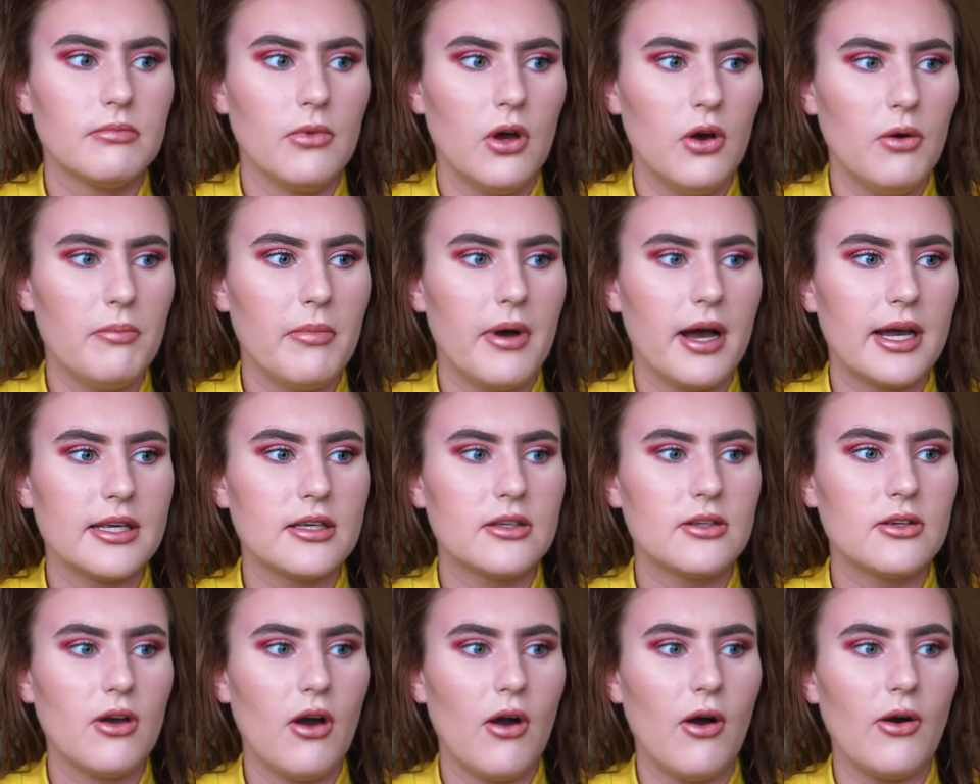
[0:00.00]
oh
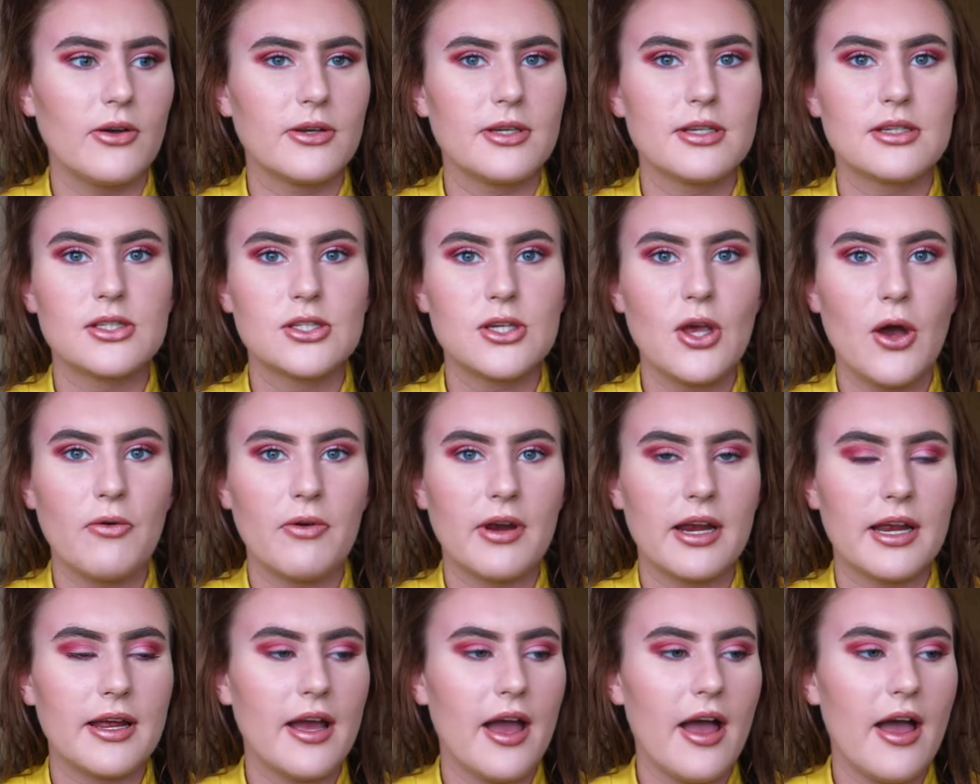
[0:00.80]
my god
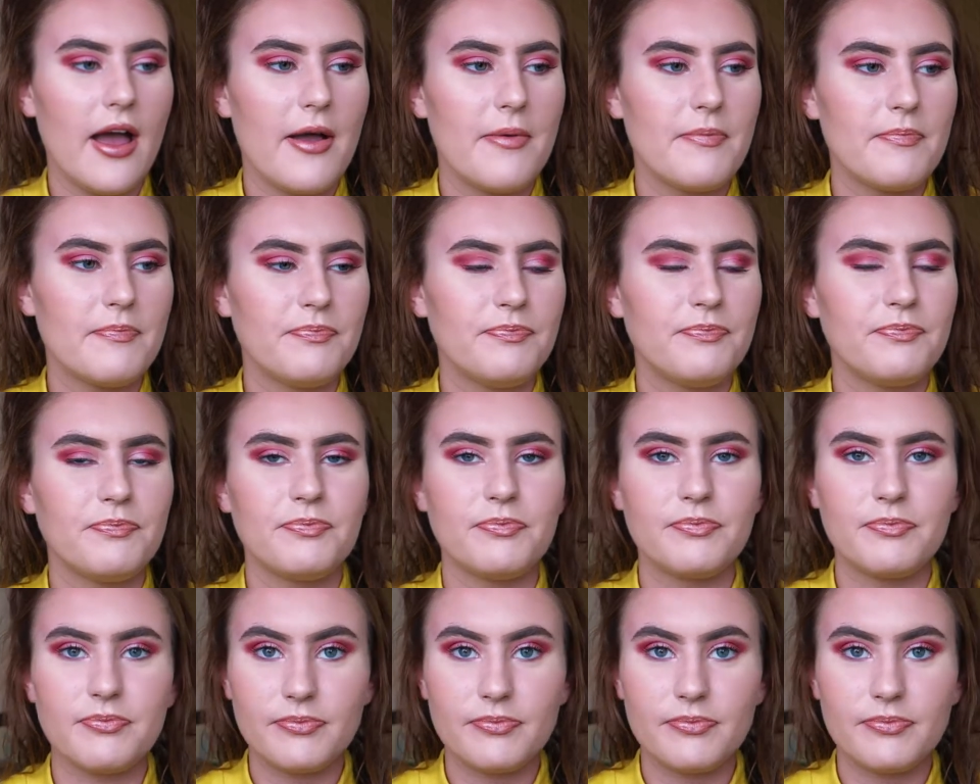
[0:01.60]
sorry um